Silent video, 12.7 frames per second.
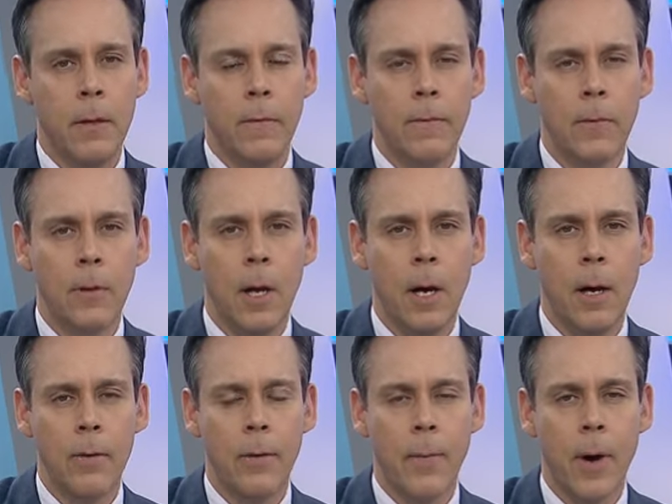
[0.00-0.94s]
If you're
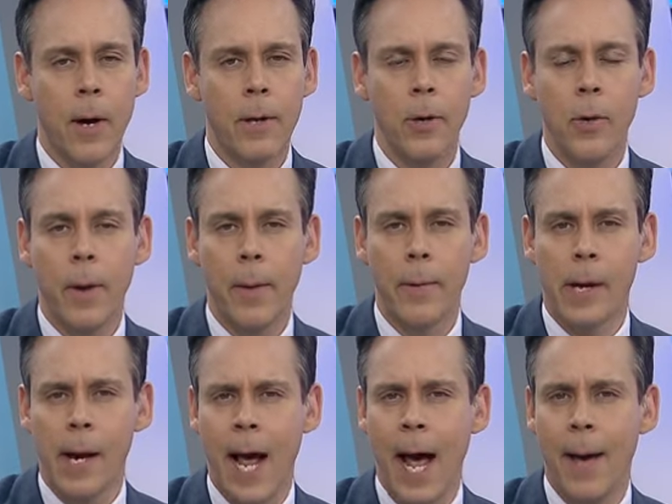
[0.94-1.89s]
long the market, you're probably
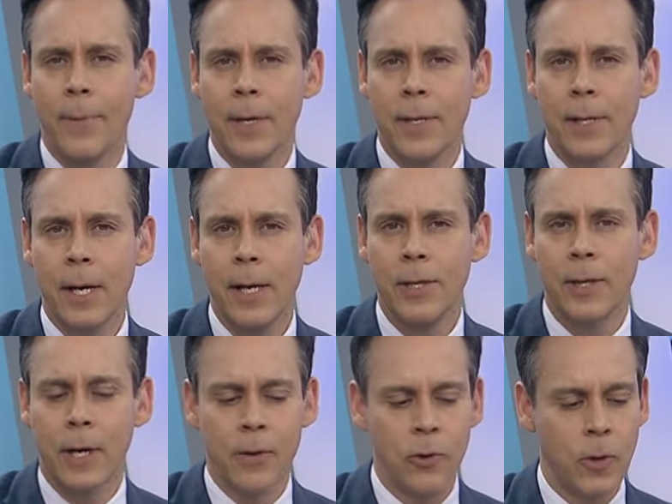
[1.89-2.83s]
not happy today,
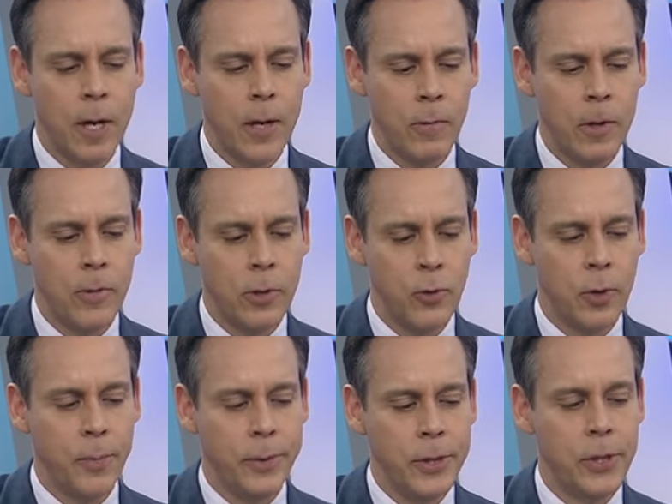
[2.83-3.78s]
starting the trading week with a
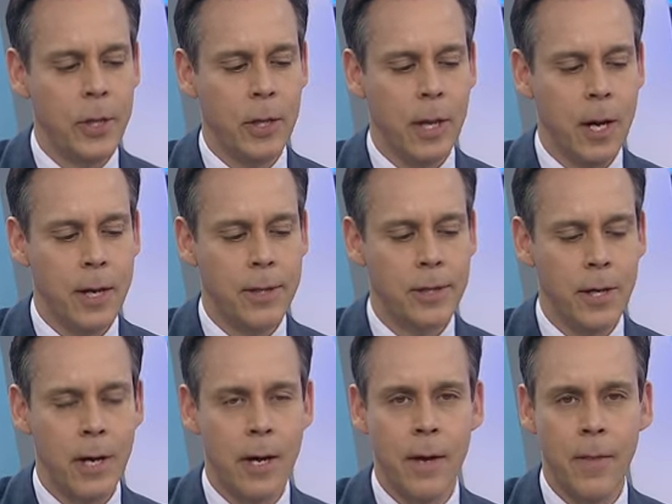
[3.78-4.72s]
triple digit loss
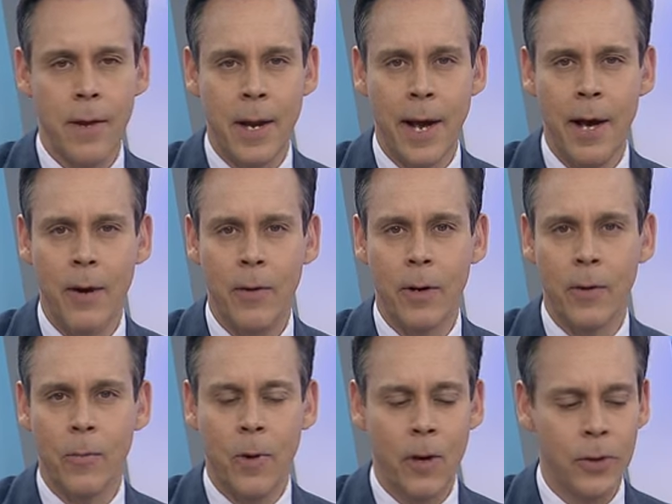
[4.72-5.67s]
on the Dow
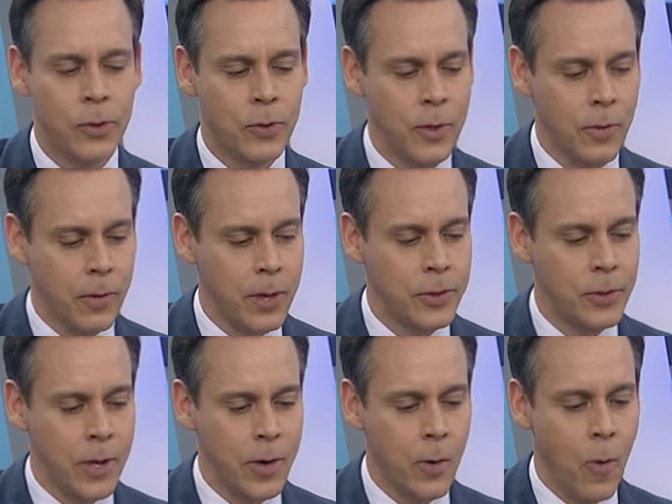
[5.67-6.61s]
on Wall Street. We're also
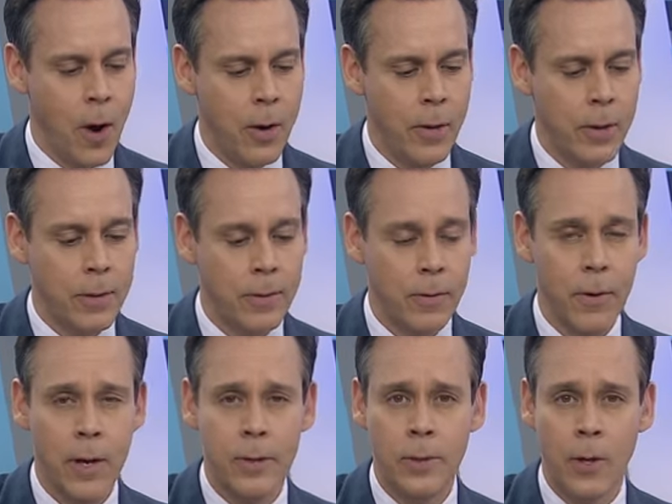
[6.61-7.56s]
underwater in
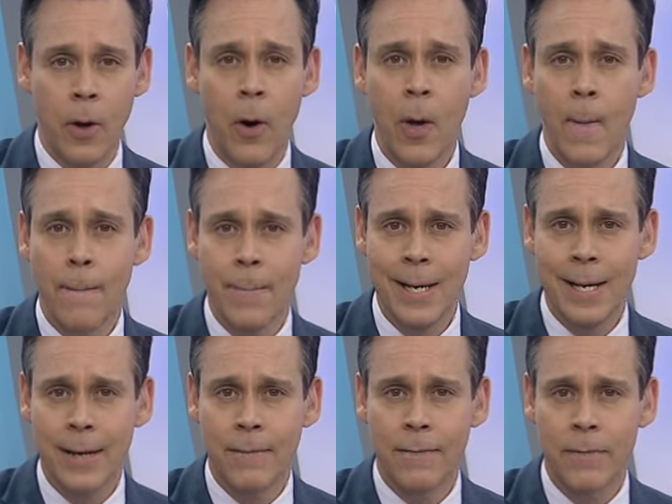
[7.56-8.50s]
Toronto.
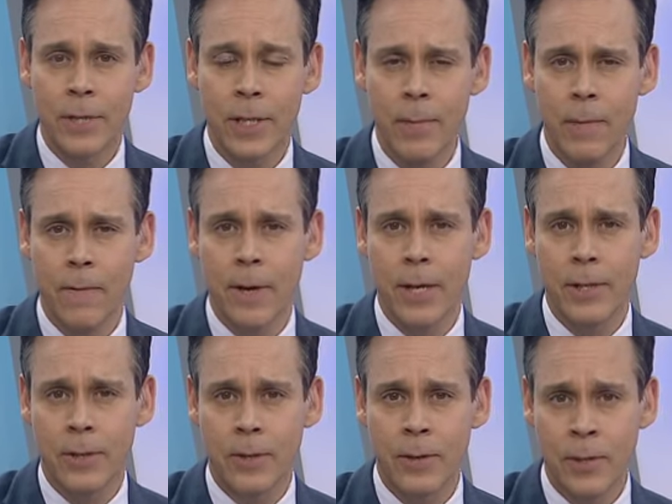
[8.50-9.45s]
But for some
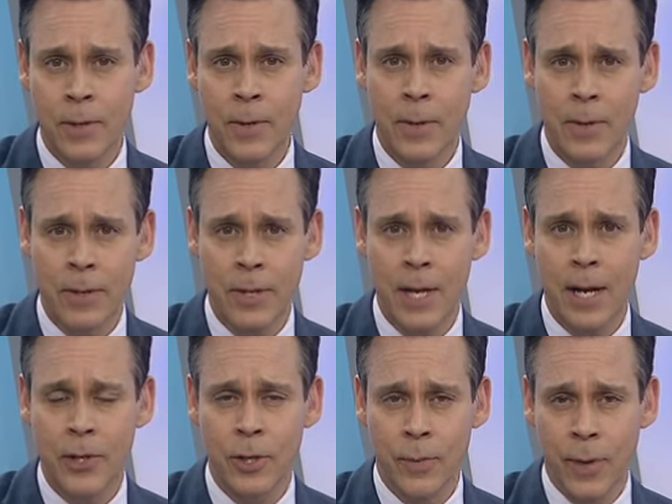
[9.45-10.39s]
investors, this could
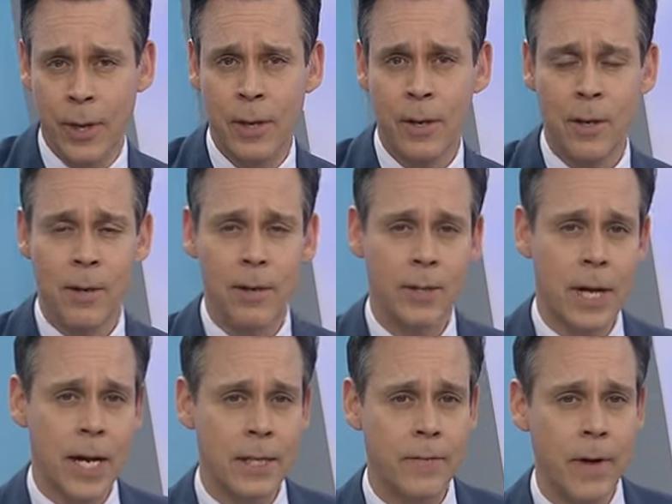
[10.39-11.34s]
actually be the
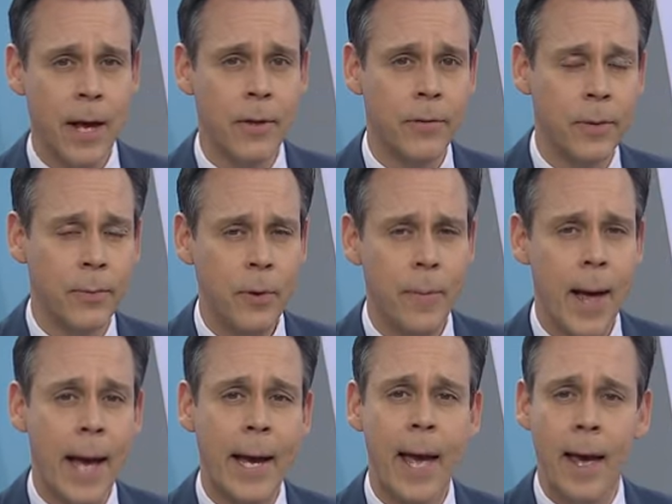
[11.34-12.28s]
signs of a healthy
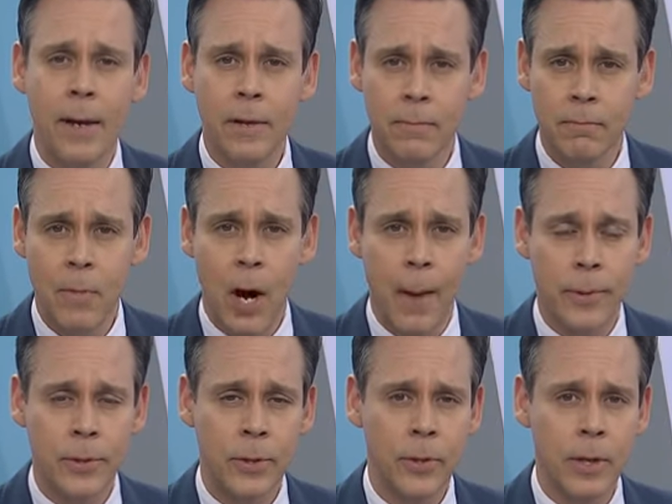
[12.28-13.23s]
pullback and
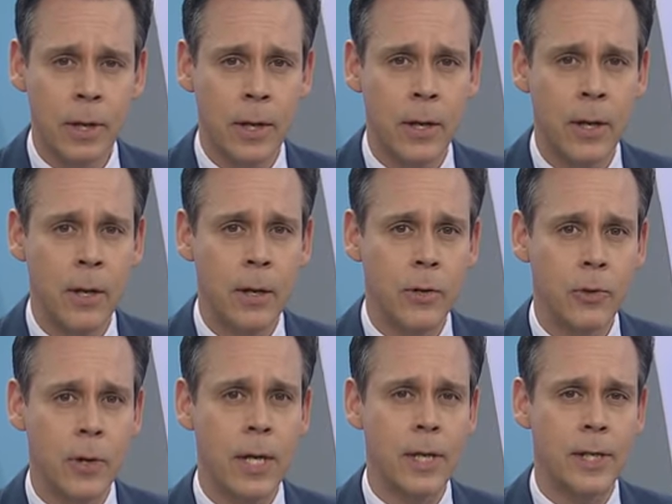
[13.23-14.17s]
opportunity.
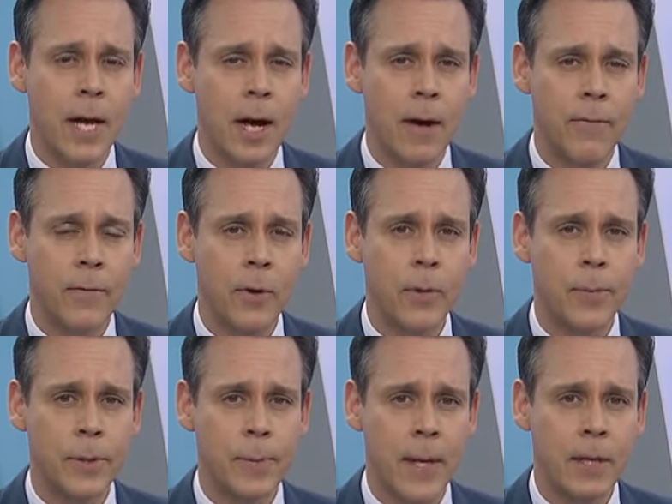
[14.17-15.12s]
Joining us now for her
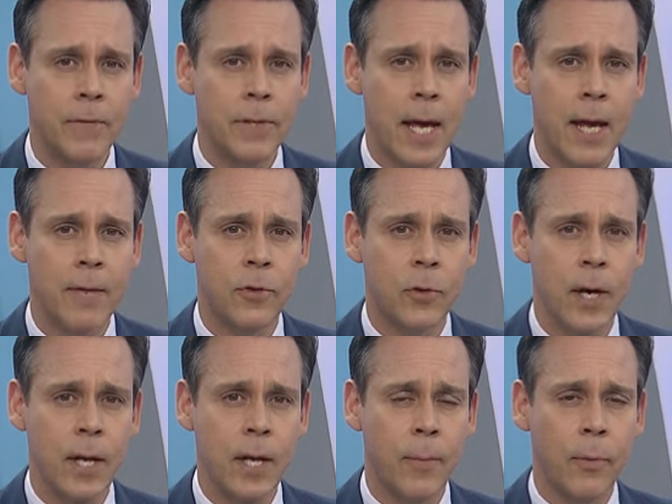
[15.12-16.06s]
perspective is the head of
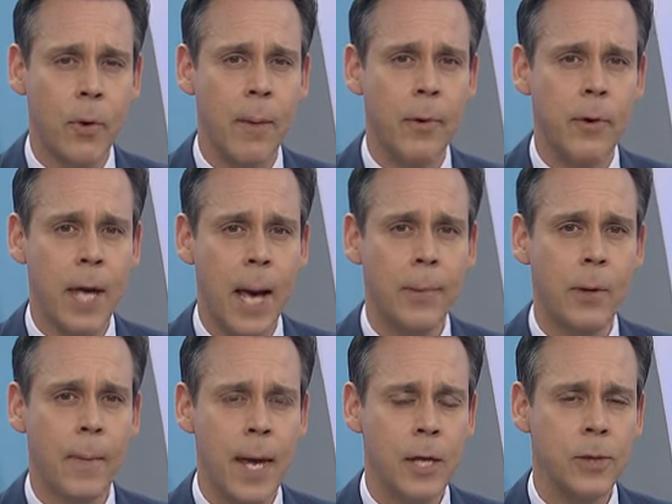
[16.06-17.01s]
trading at Barometer Capital
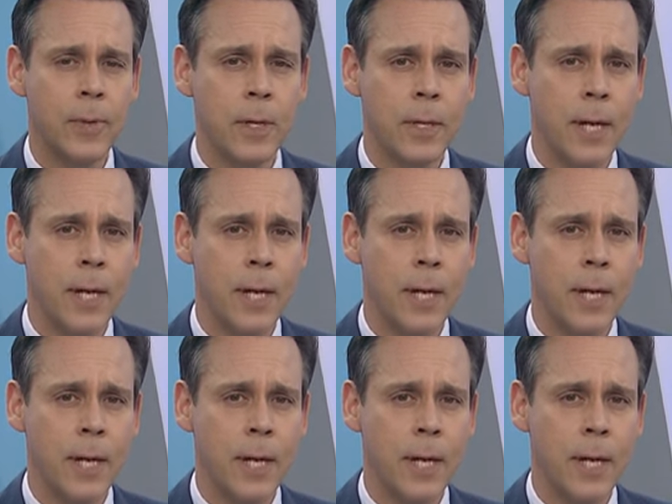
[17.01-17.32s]
Management,